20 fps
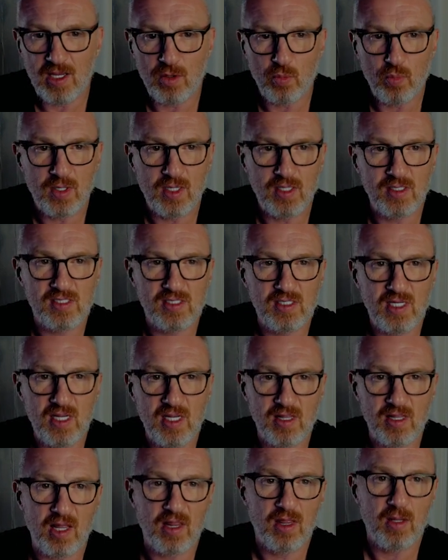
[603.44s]
we can see
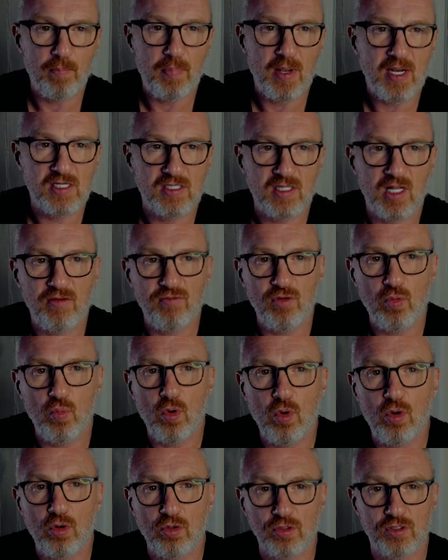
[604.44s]
that the baseline
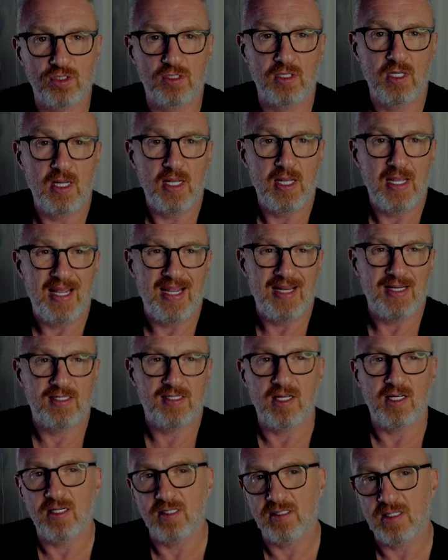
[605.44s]
rewards, it
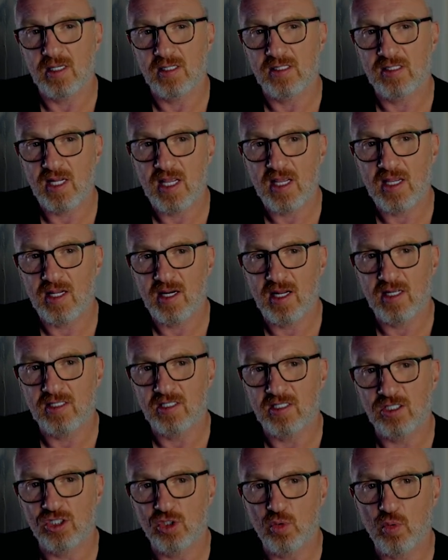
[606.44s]
says stay
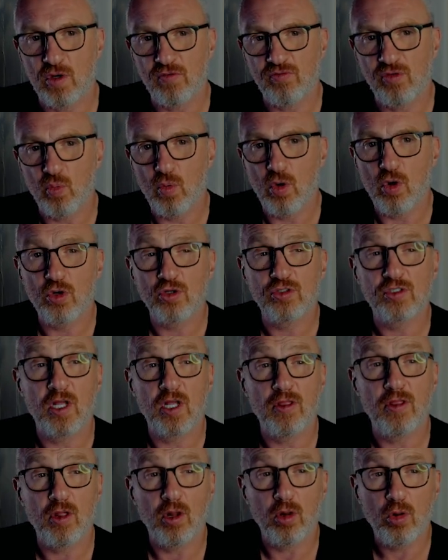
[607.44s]
connected to earn rewards.
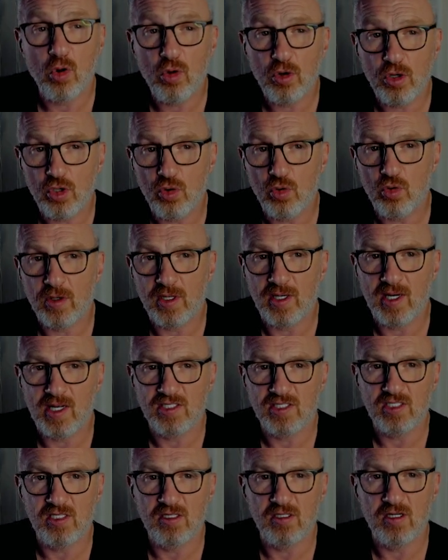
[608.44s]
The longer you're
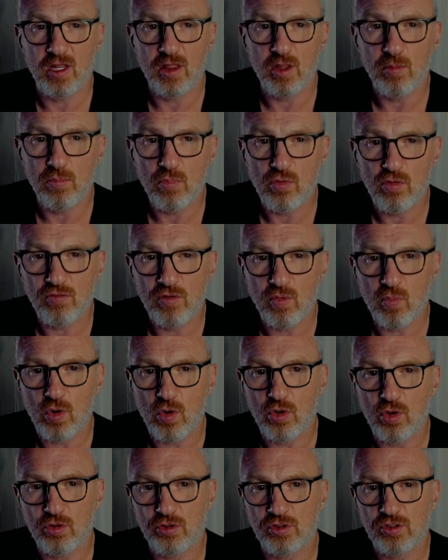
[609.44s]
connected, the more
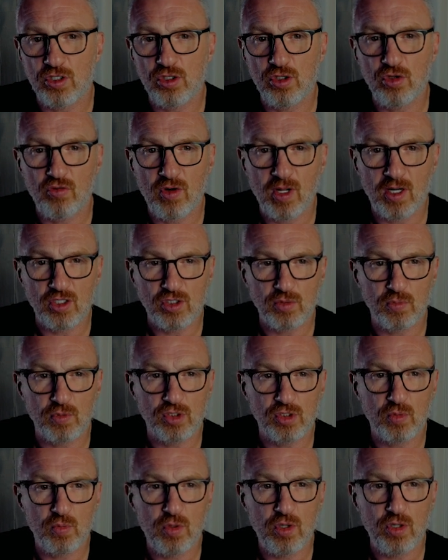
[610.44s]
rewards you're eligible
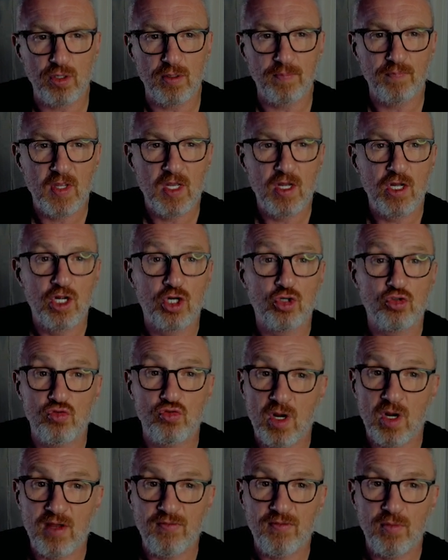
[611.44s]
to earn.
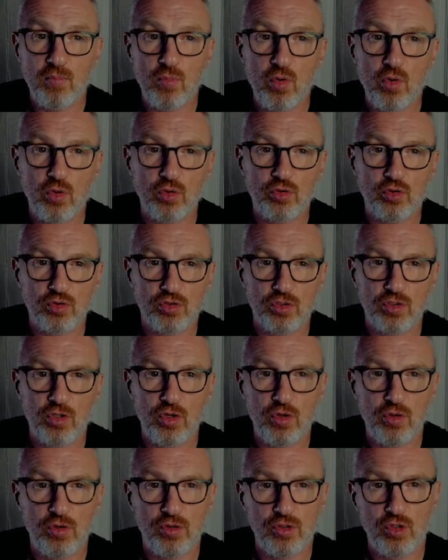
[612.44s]
Driving more doesn't
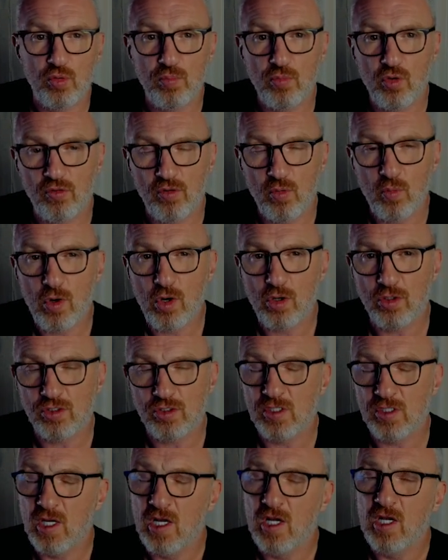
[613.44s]
earn you more rewards.
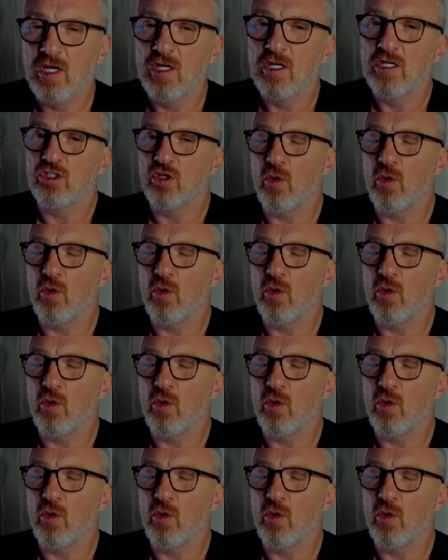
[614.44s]
So